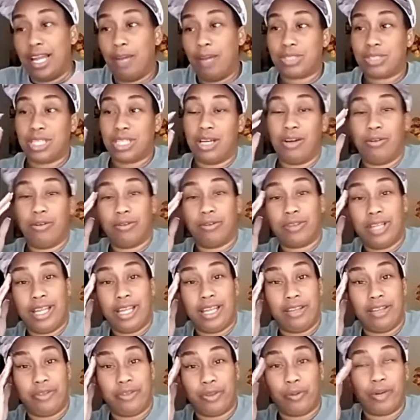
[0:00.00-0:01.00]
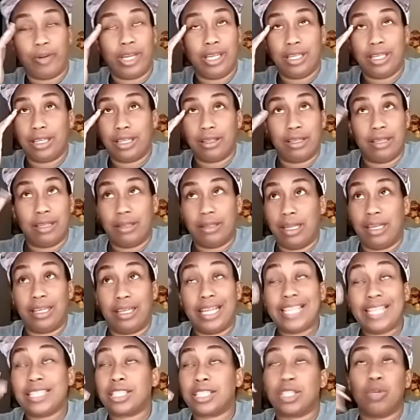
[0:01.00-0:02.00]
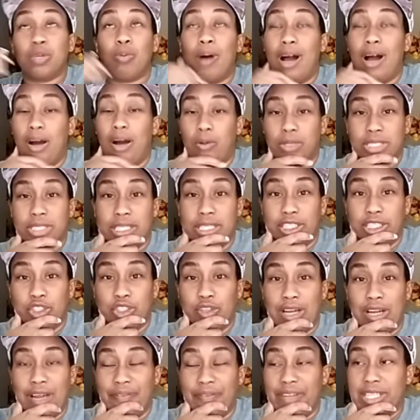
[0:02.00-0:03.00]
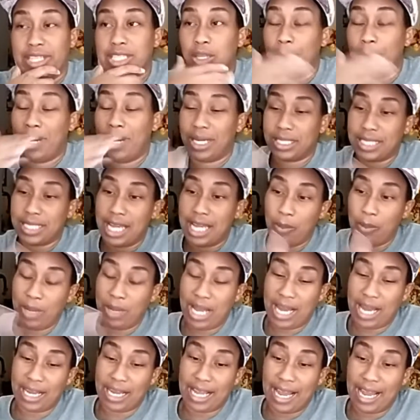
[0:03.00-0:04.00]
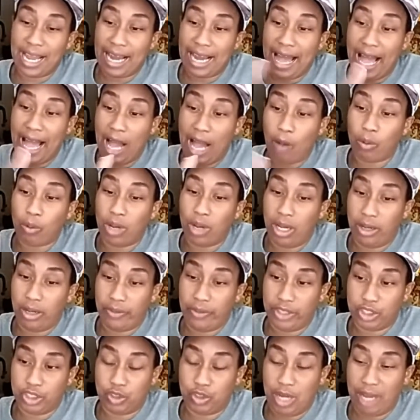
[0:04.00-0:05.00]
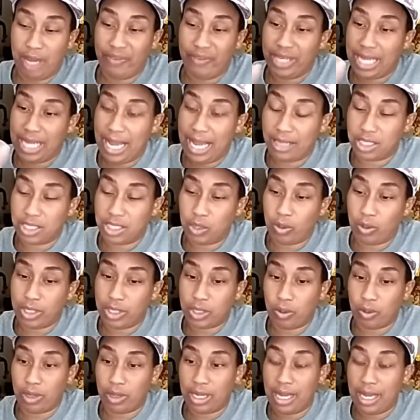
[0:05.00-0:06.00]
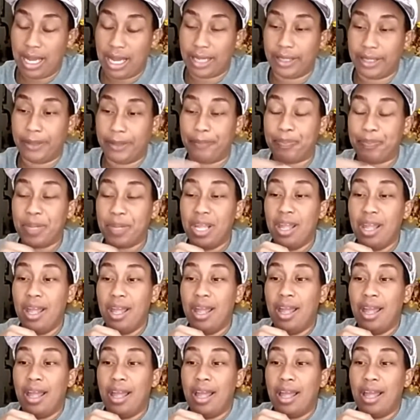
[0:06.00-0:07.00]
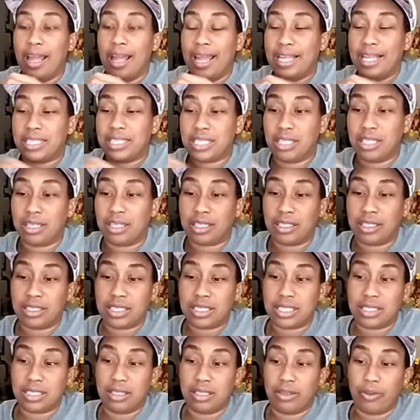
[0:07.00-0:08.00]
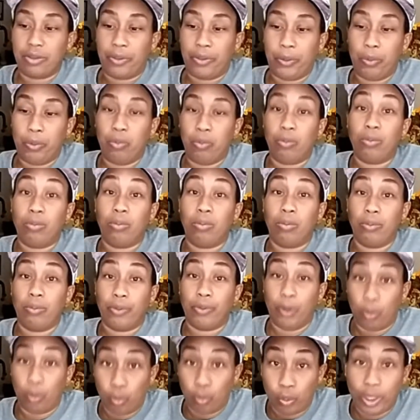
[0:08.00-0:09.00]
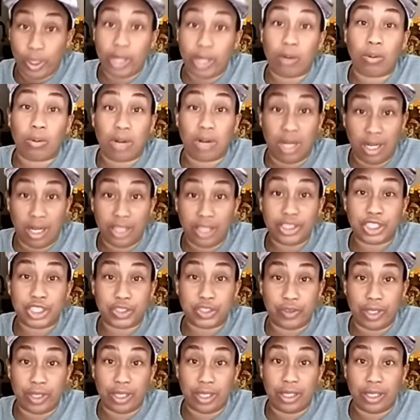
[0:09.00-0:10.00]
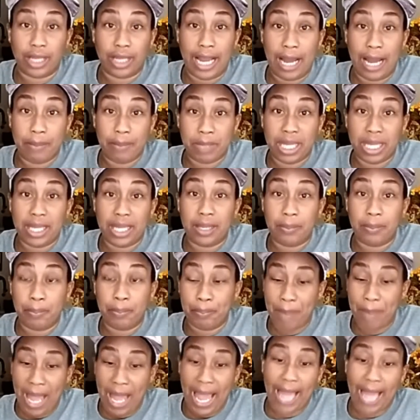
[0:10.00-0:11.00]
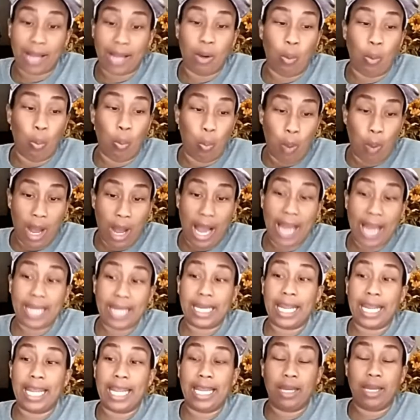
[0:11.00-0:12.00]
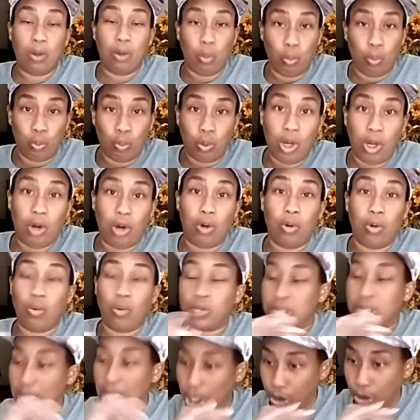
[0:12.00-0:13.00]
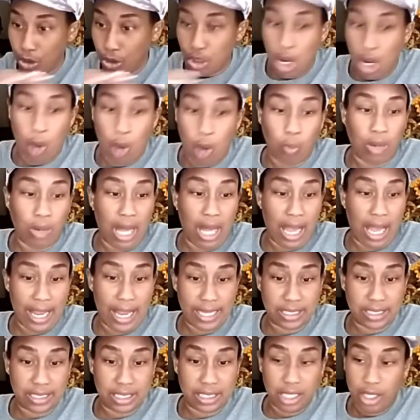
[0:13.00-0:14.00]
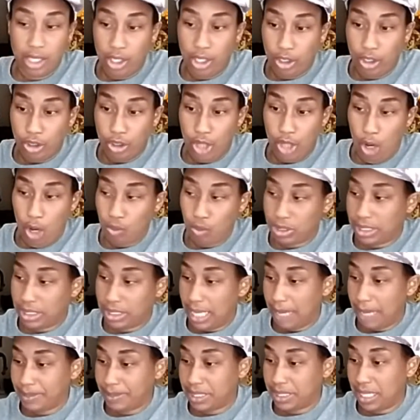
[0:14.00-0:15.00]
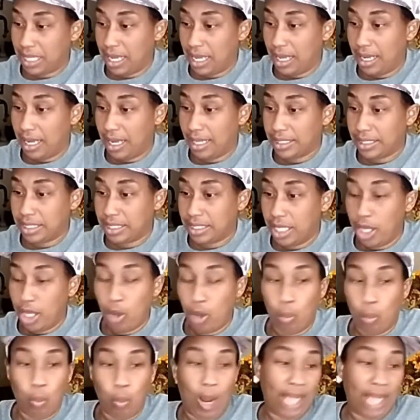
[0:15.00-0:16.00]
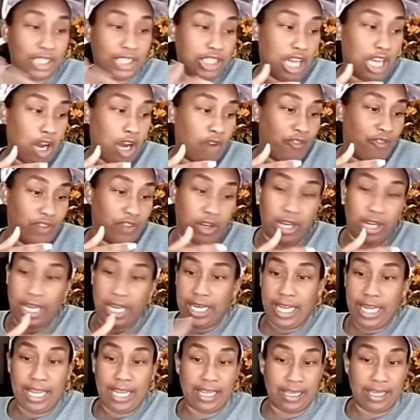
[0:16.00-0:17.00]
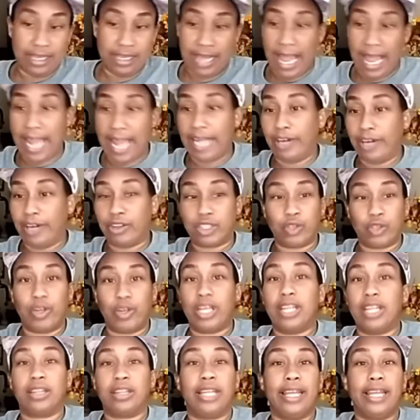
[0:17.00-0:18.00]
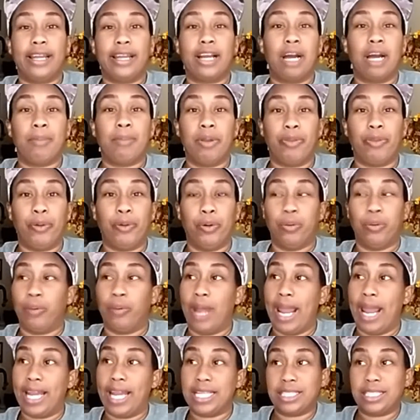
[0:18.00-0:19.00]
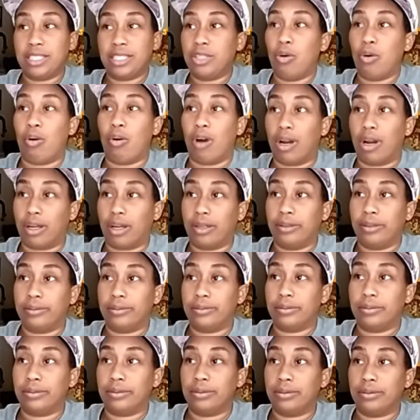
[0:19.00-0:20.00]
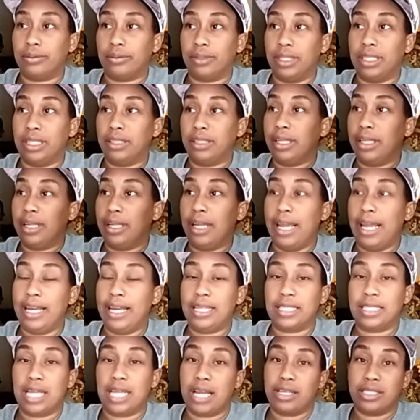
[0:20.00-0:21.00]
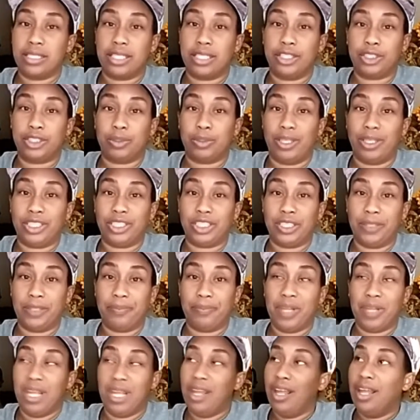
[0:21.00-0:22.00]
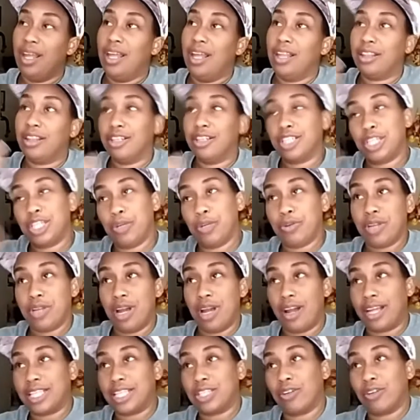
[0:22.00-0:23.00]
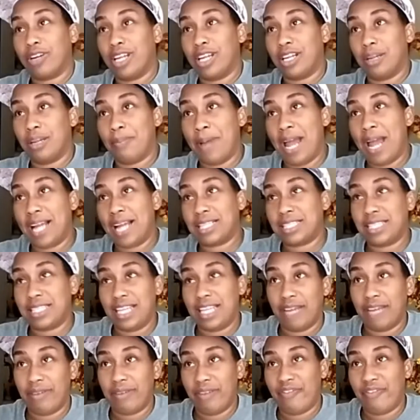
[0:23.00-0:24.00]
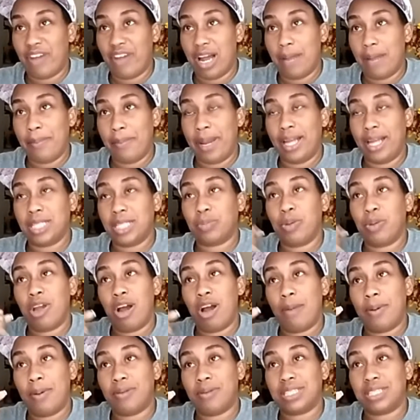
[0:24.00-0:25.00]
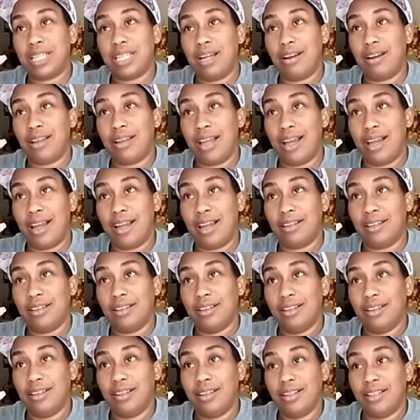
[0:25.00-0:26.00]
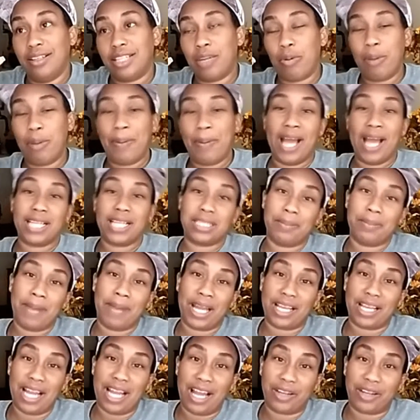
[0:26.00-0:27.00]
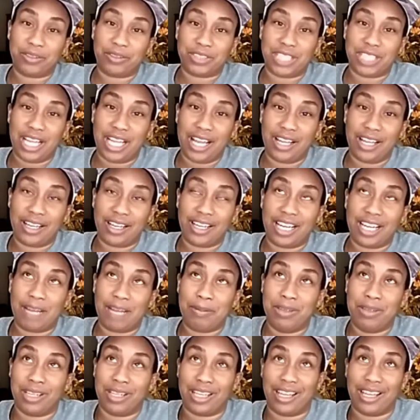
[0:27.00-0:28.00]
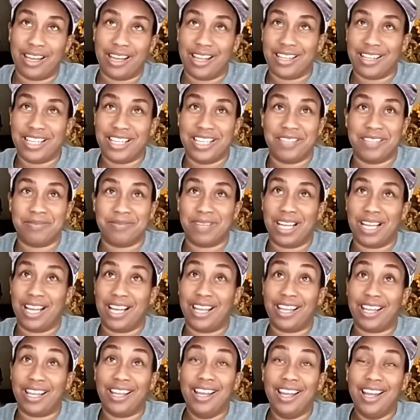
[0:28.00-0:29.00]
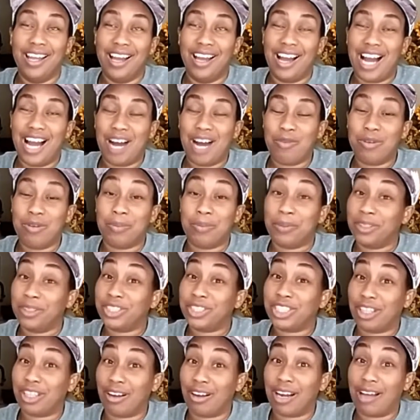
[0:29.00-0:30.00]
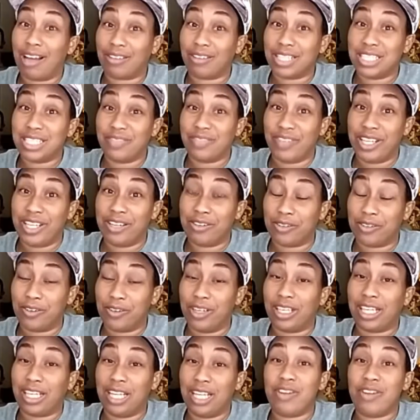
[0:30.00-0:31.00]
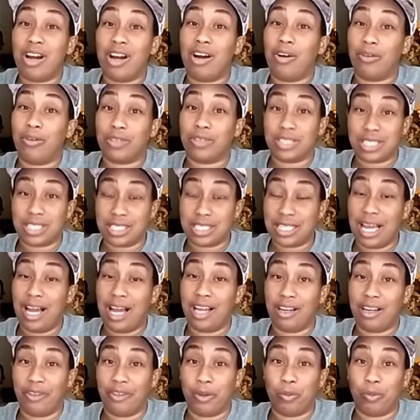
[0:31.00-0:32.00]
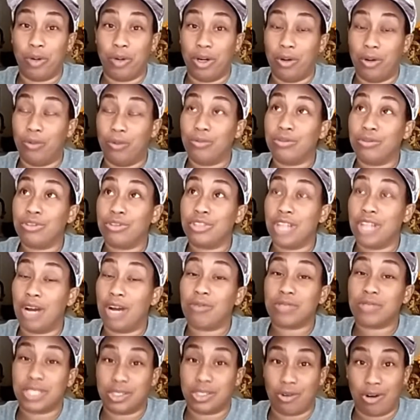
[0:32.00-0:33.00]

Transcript: It was a whole thing. Three, at least two hours in the traffic. So by the time we kind of got out of the traffic, kind of, sort of, sort of, kind of, it took us through the real country. I mean, back winding roads, no lights, no stop signs. Watch out for any gators or anything coming through, and it's dark in this entire situation. The two youngest are in the back seat every five minutes. We almost there yet? Did we pass a McDonald's yet? And I'm looking at him like, I will put y'all off this vehicle and leave y'all on the side of the road. Don't